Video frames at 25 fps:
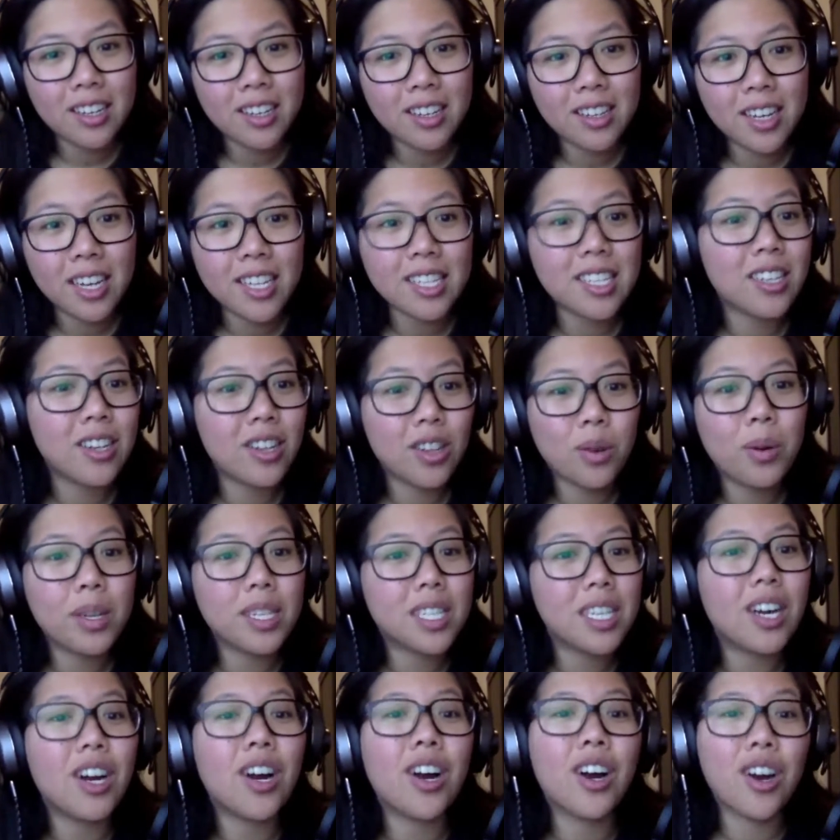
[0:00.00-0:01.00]
That's another way
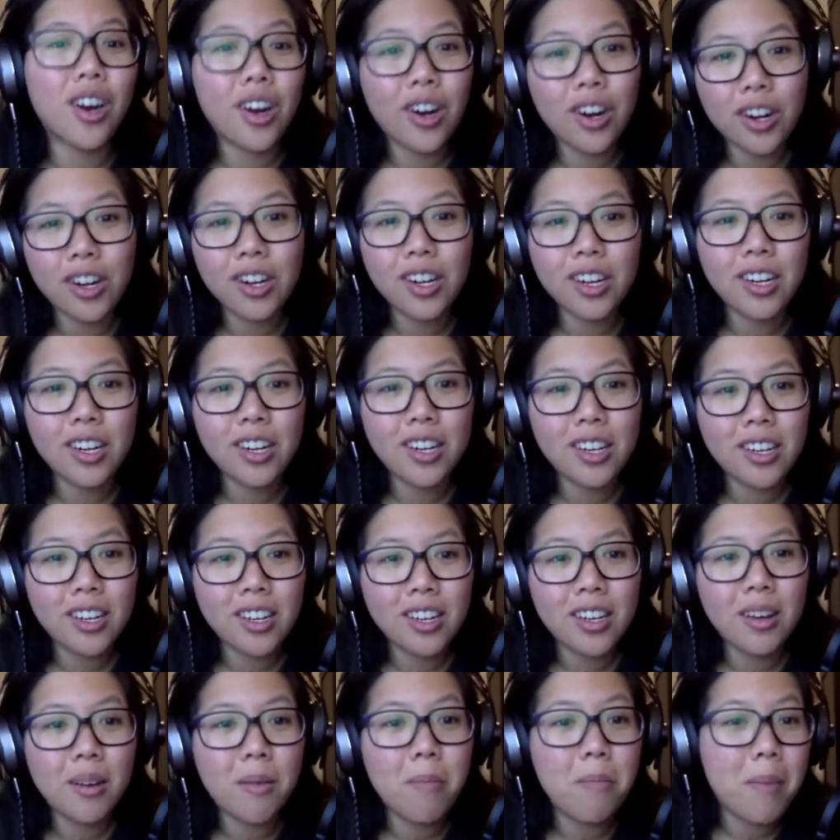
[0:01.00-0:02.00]
to earn
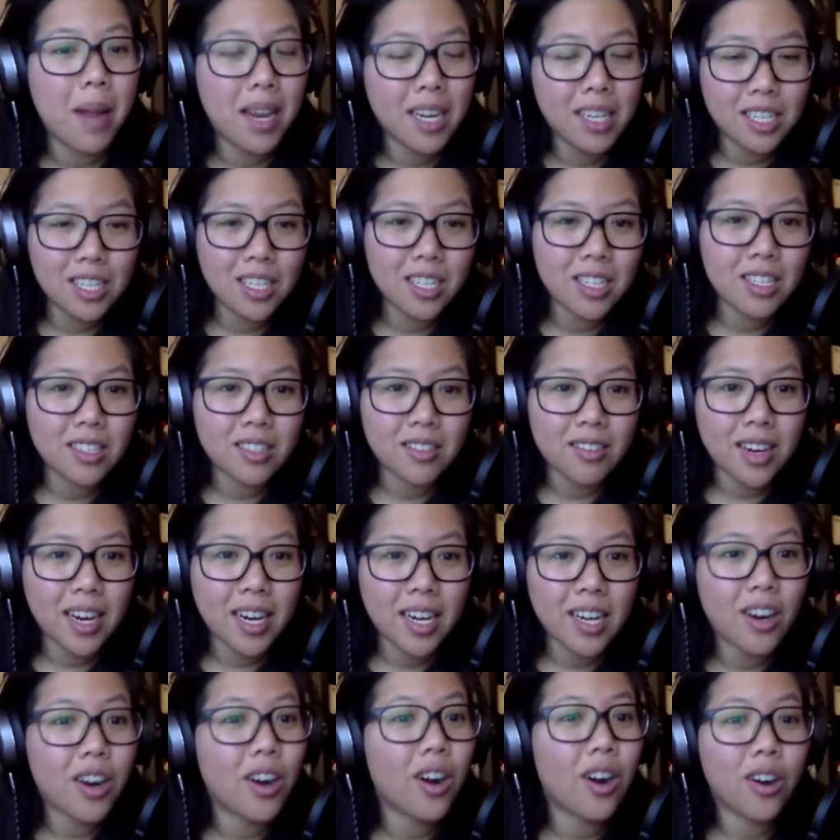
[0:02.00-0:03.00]
mentions,
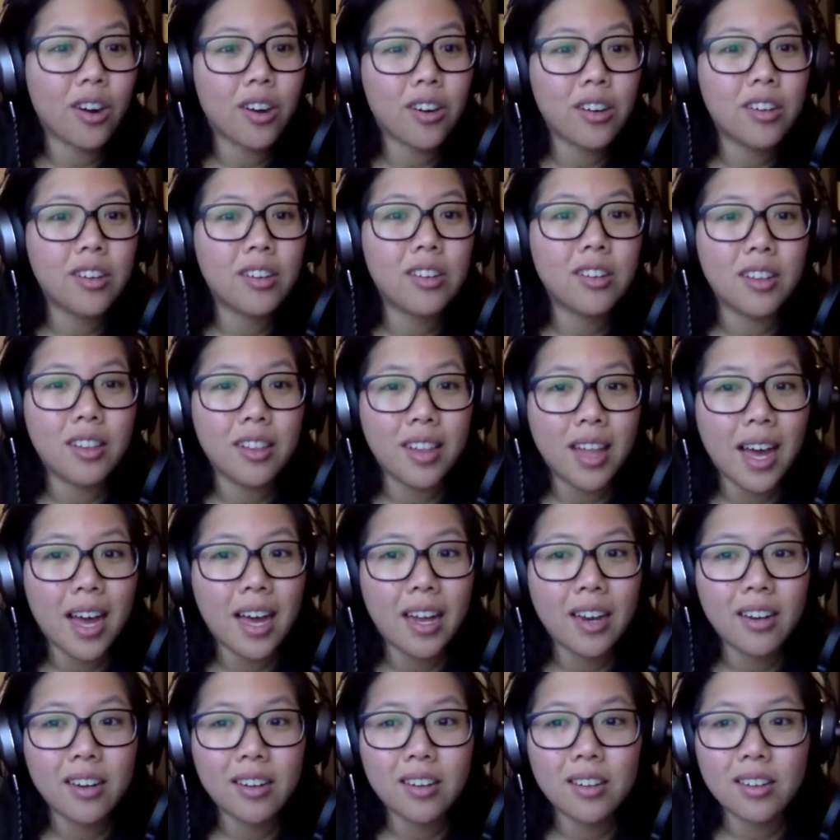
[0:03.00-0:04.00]
right? Earn
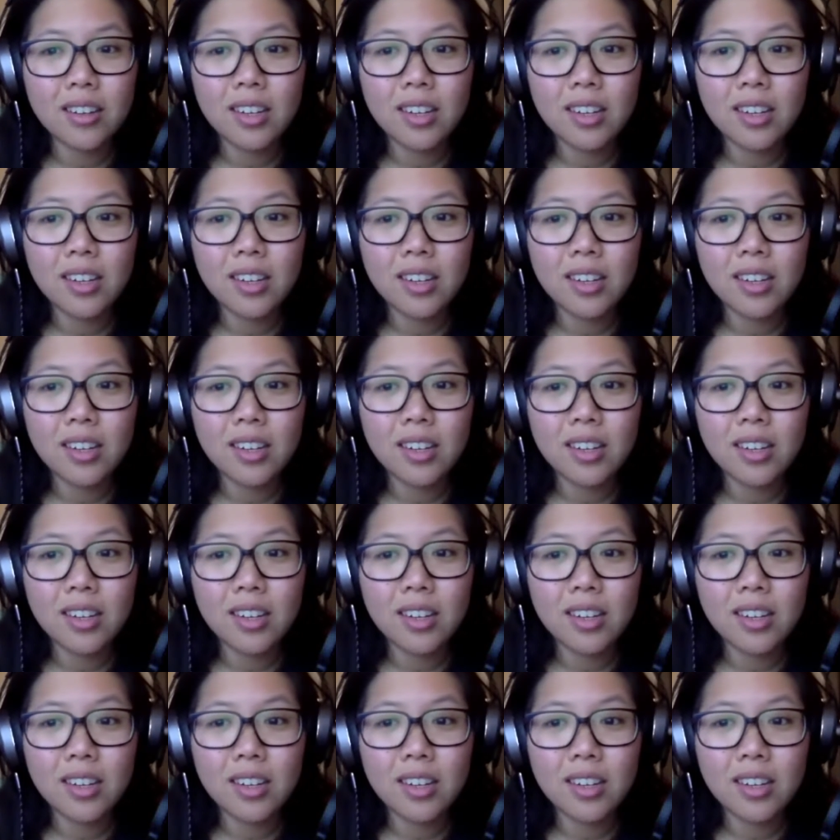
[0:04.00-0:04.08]
that